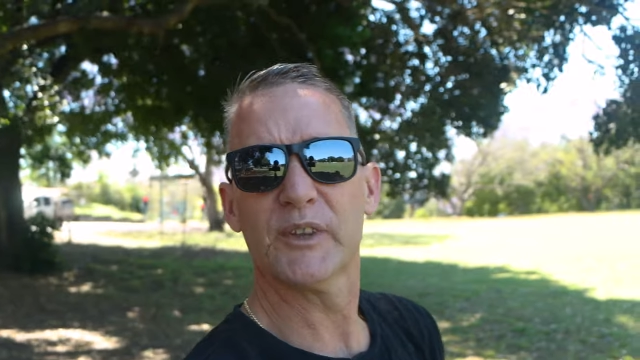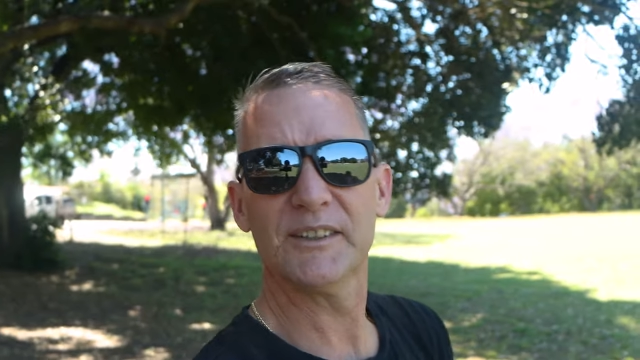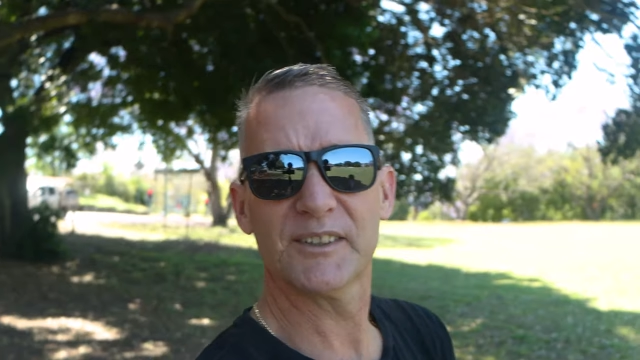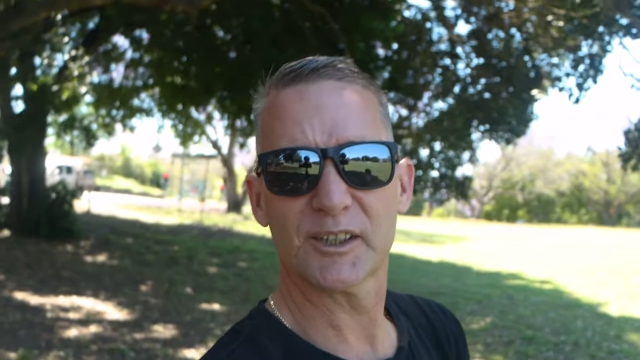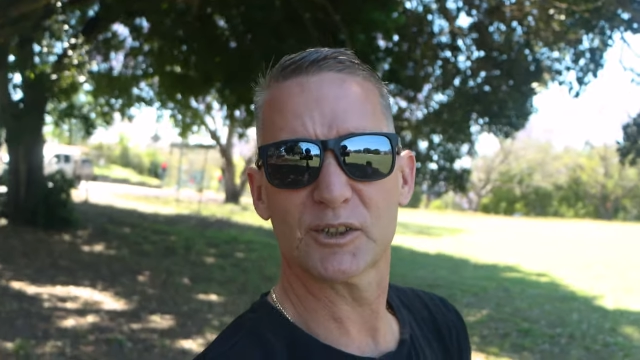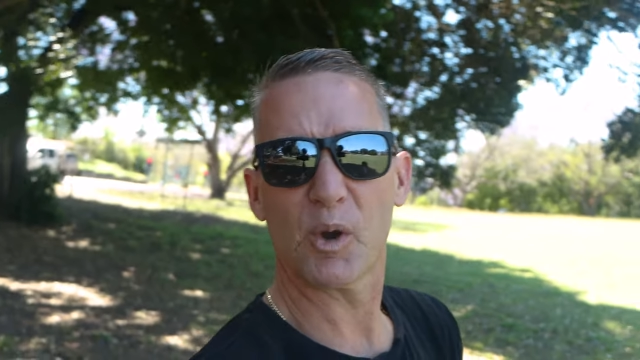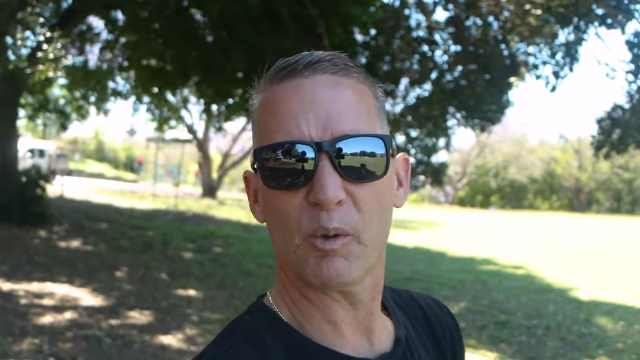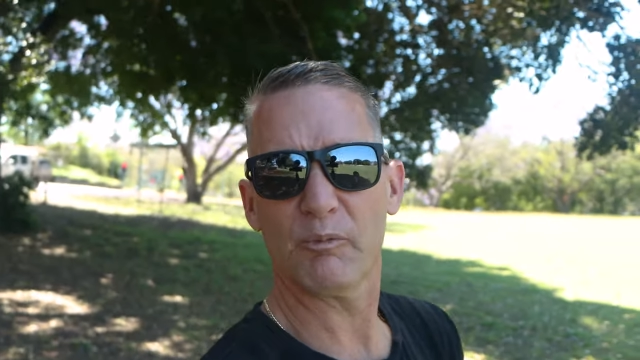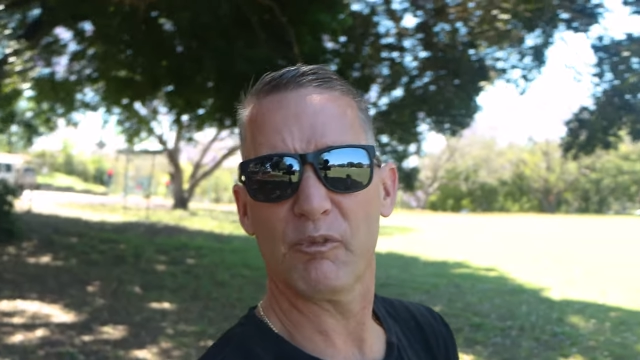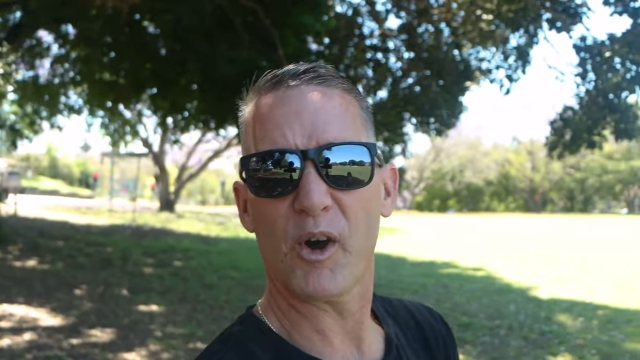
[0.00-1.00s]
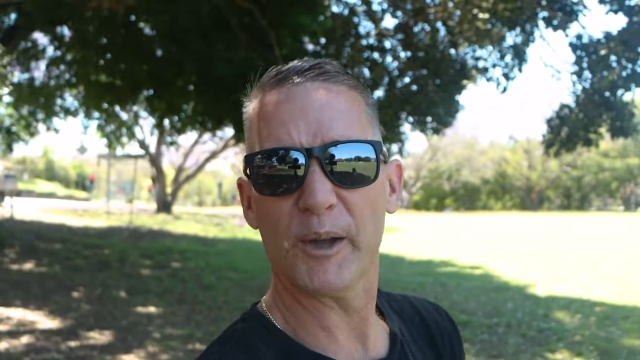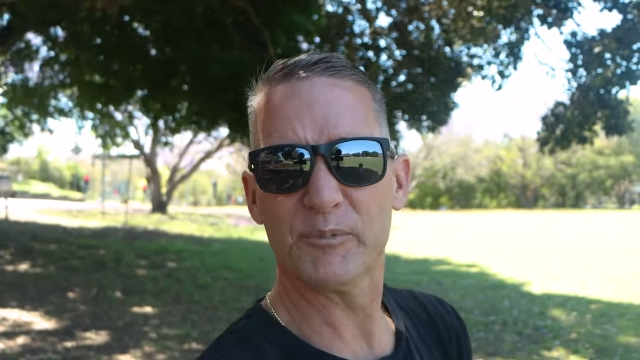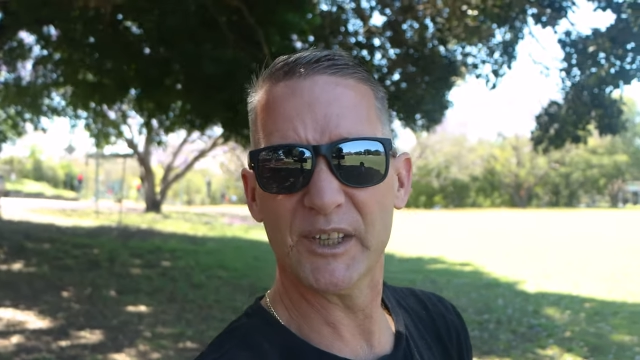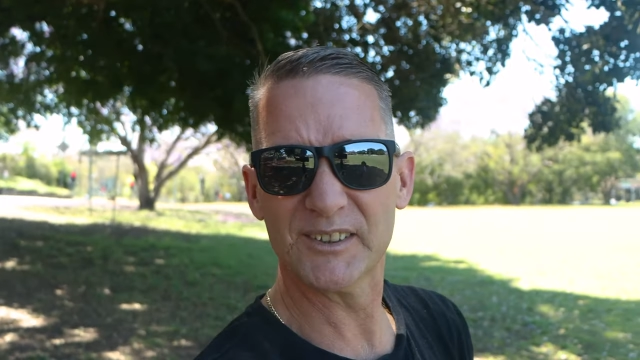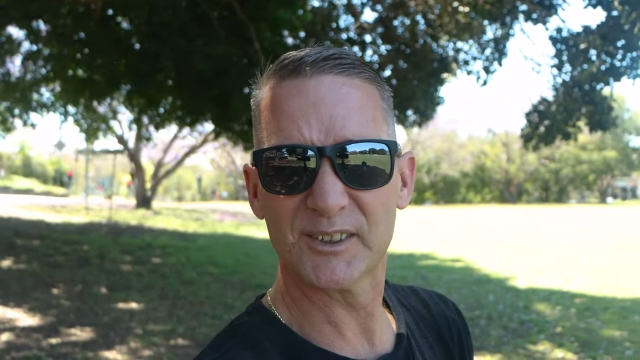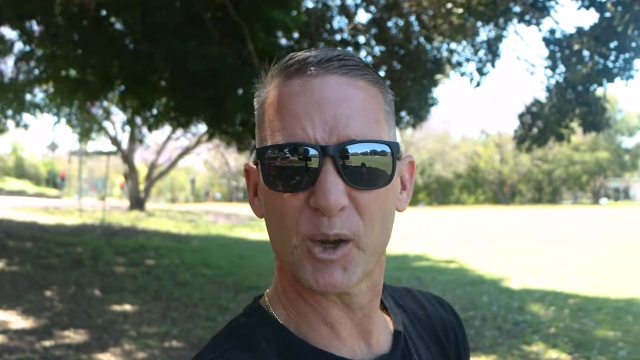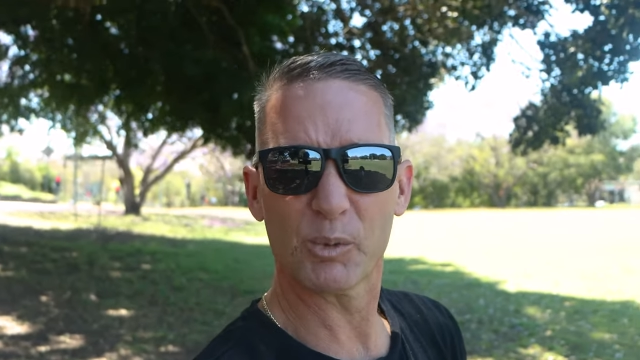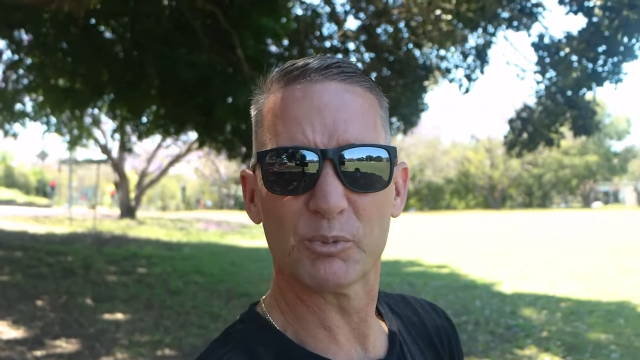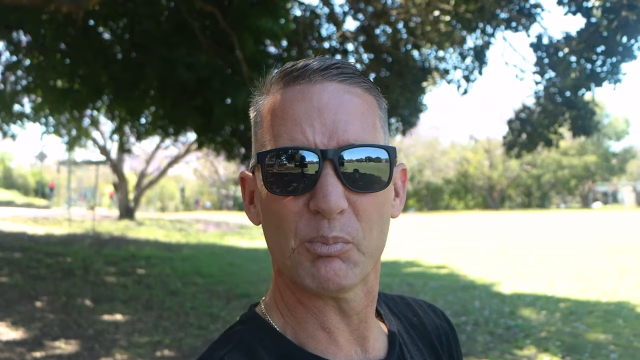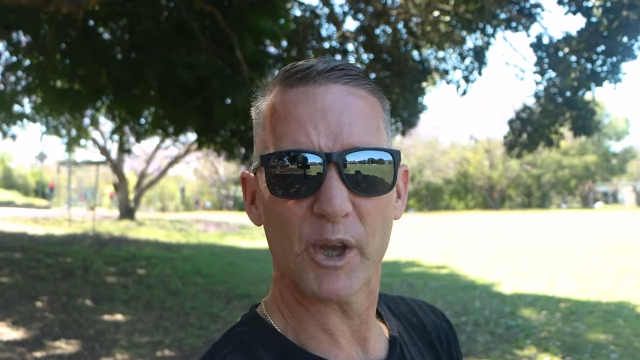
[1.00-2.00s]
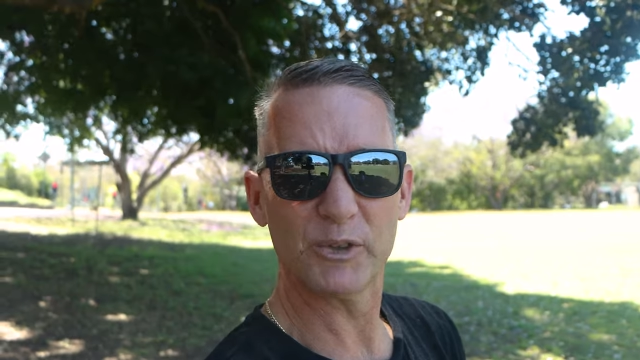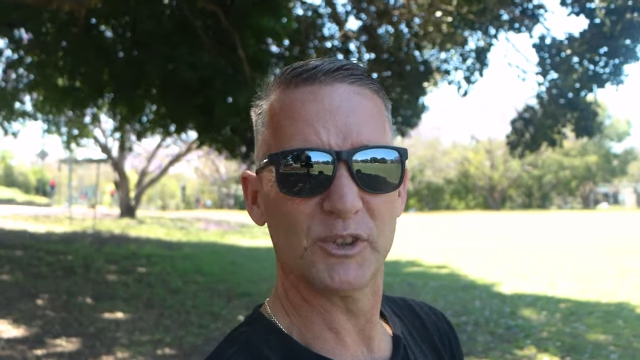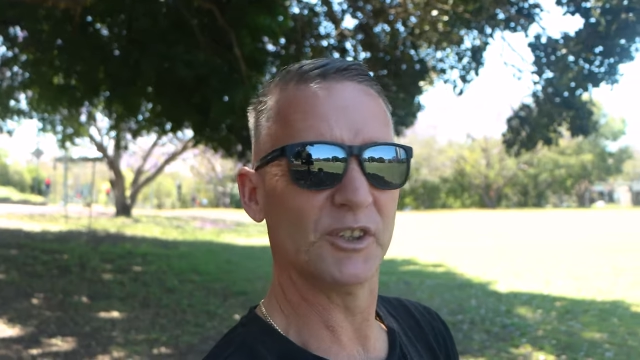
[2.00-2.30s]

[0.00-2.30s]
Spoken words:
these are the top 5 things that I was most